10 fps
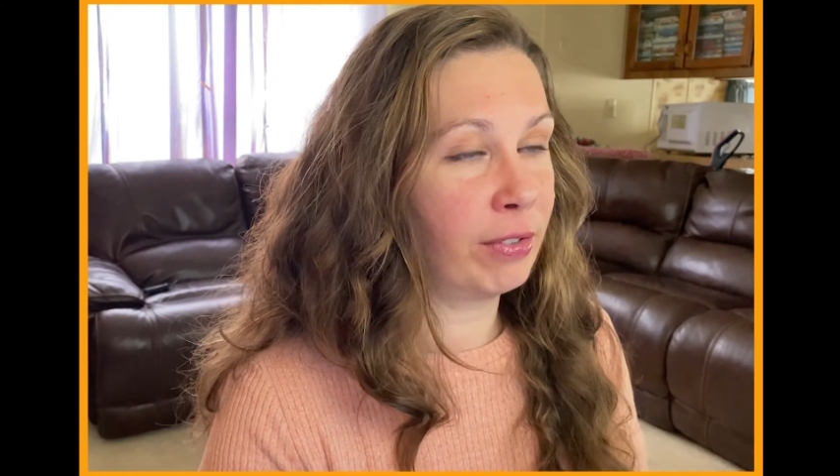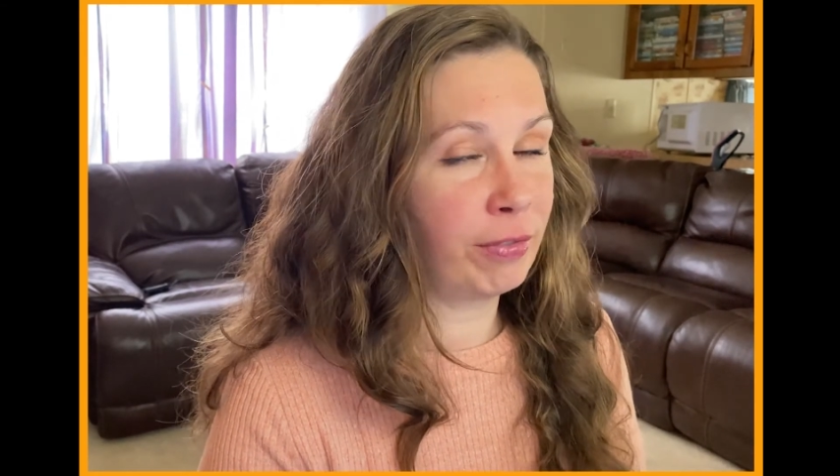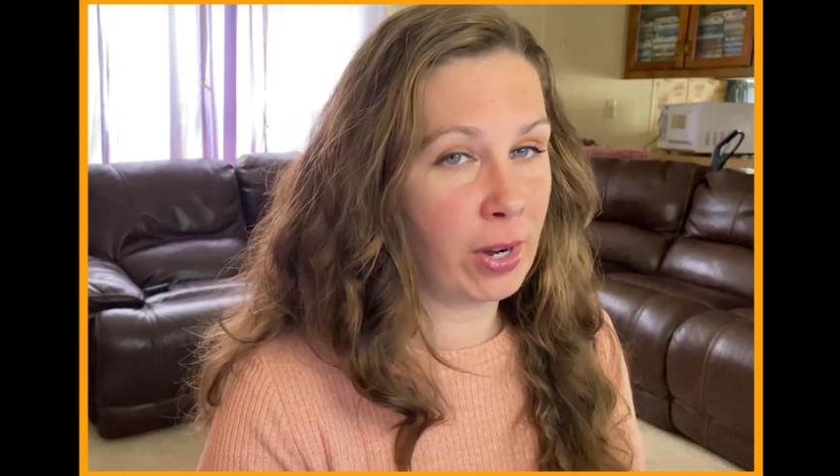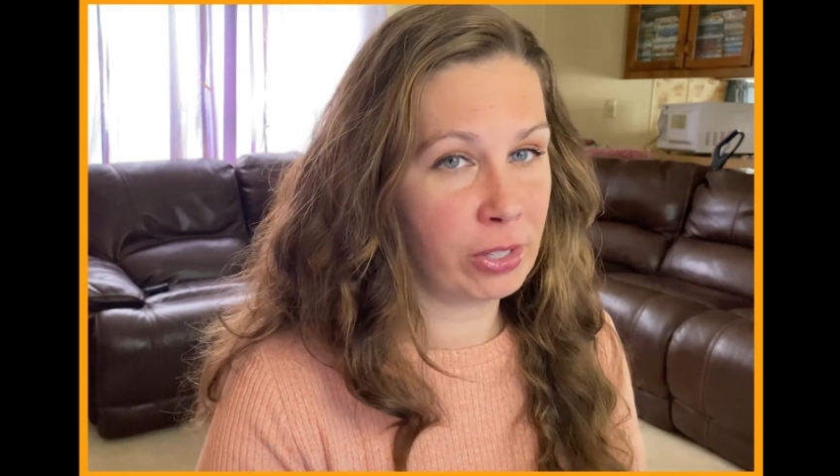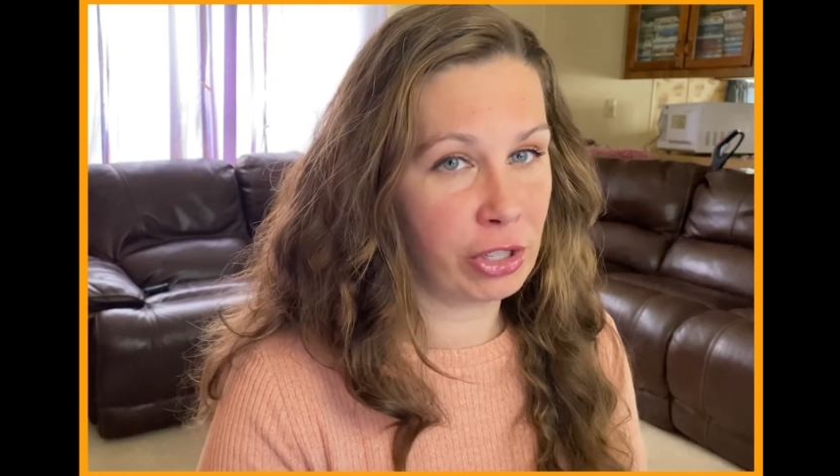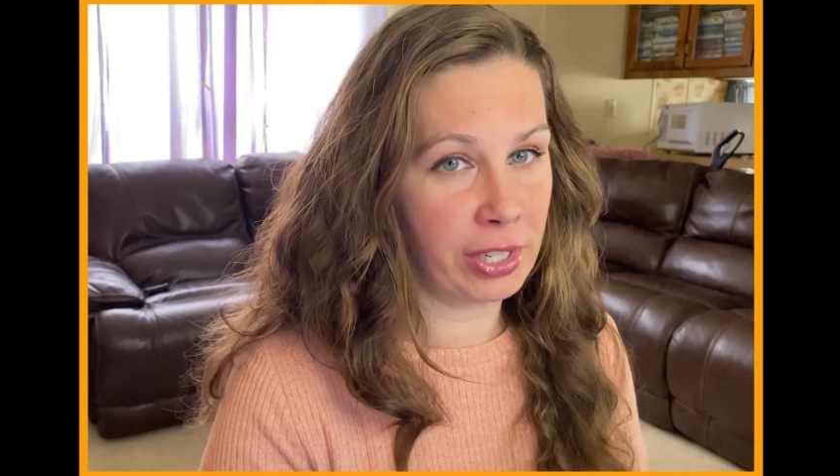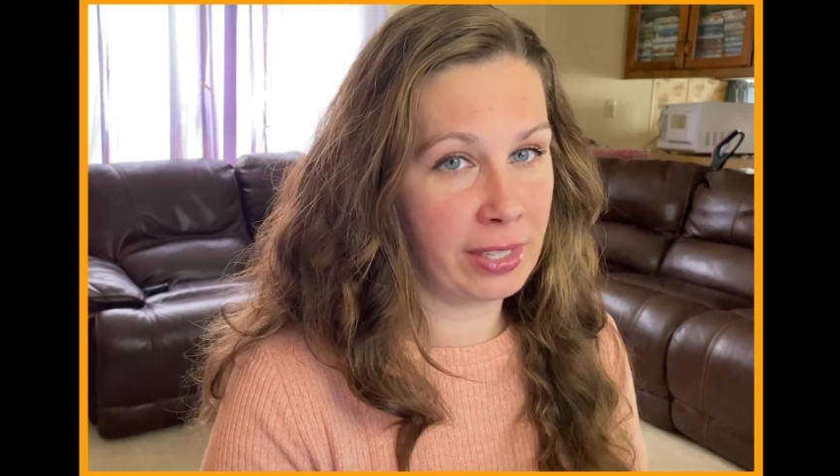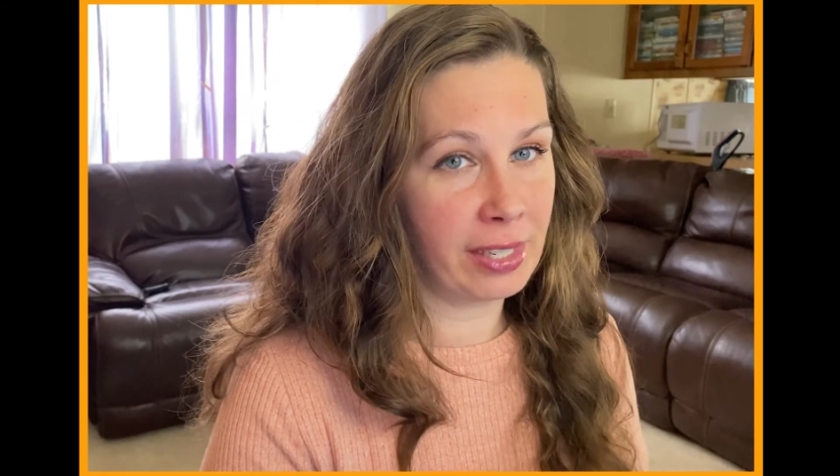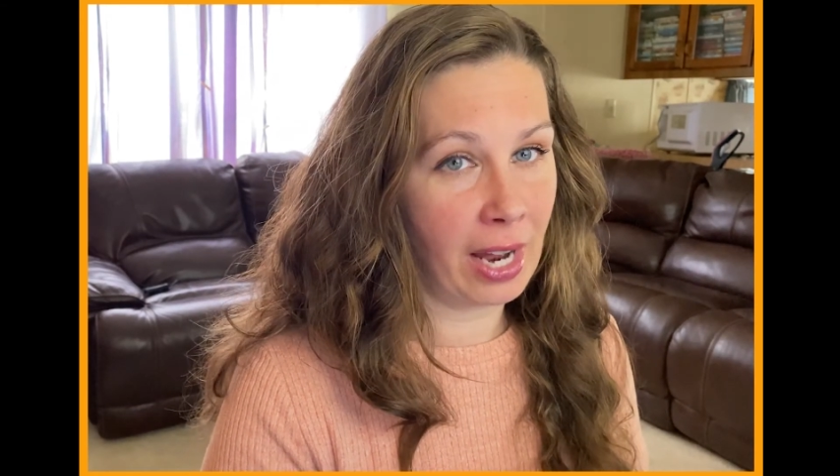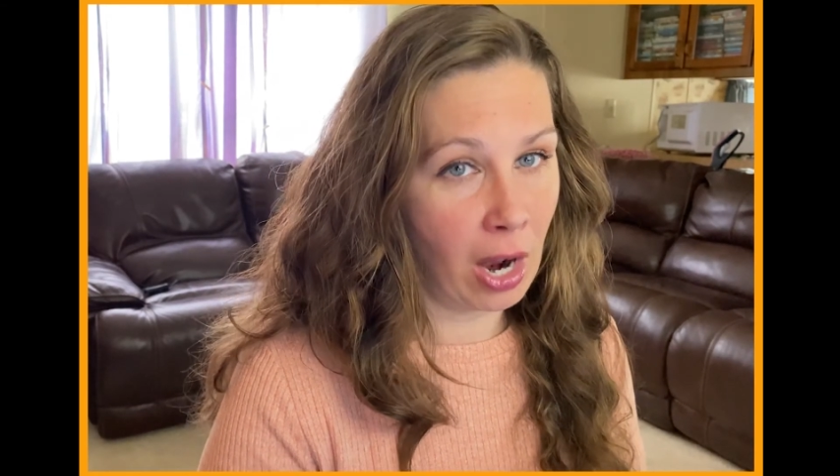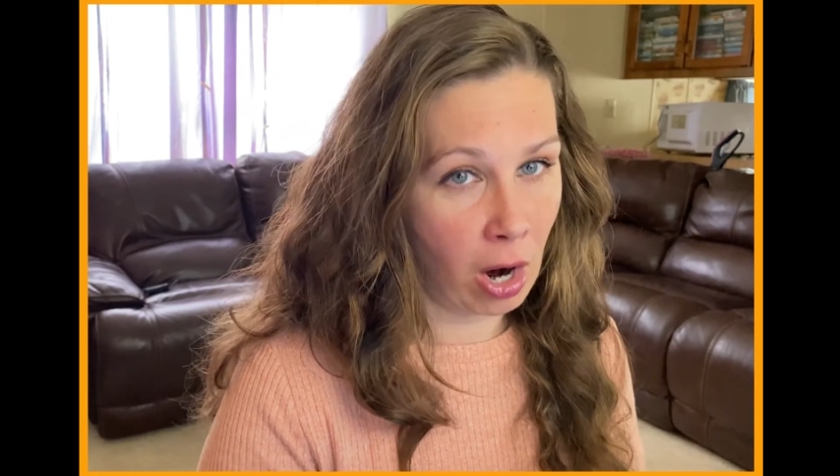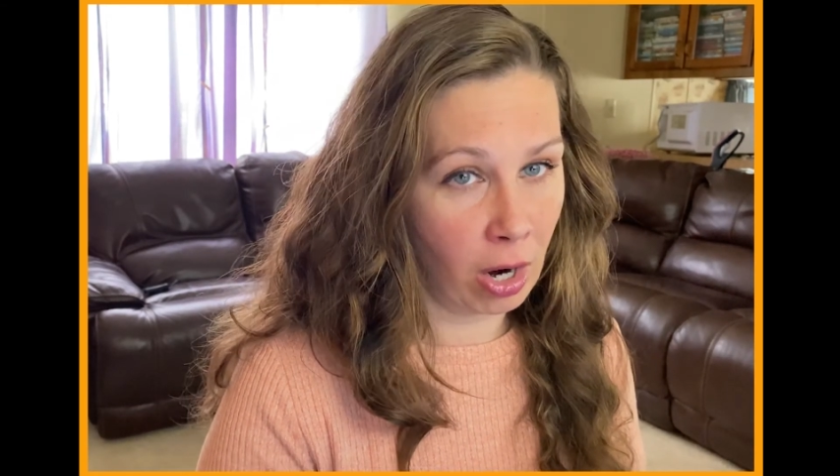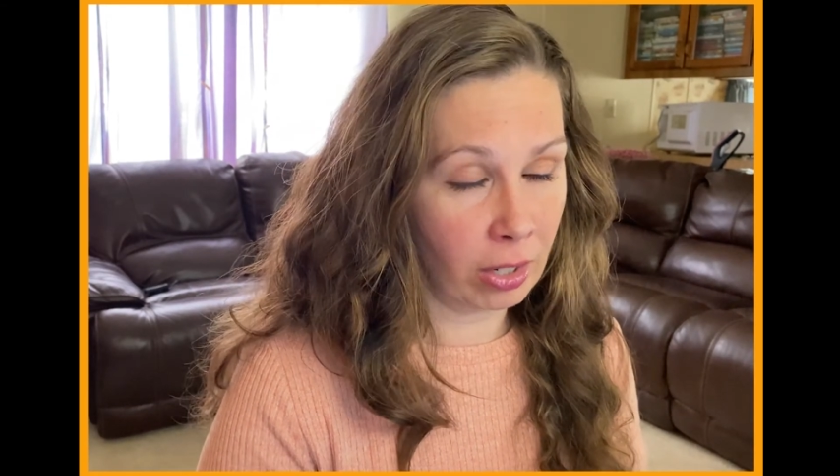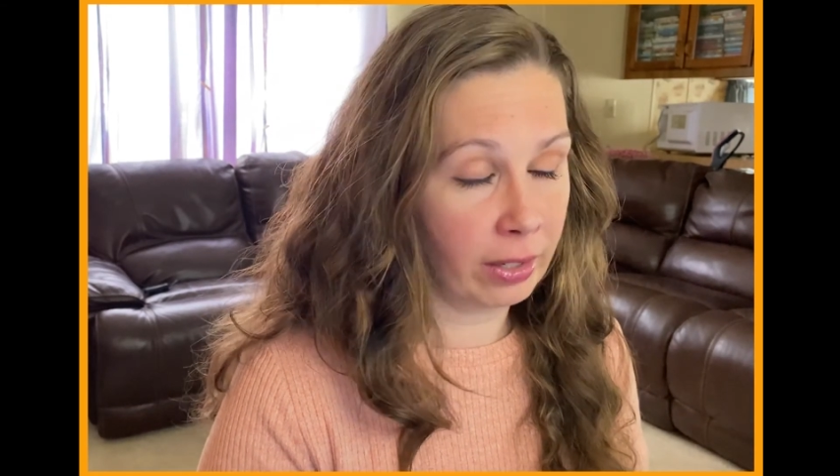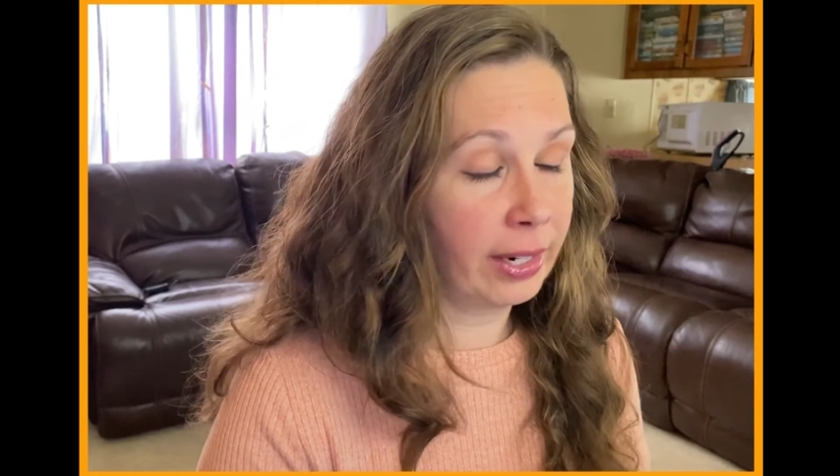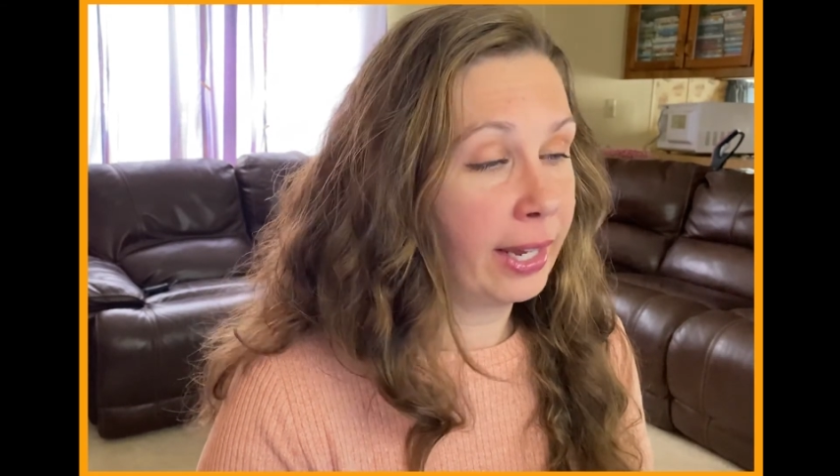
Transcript: functions are.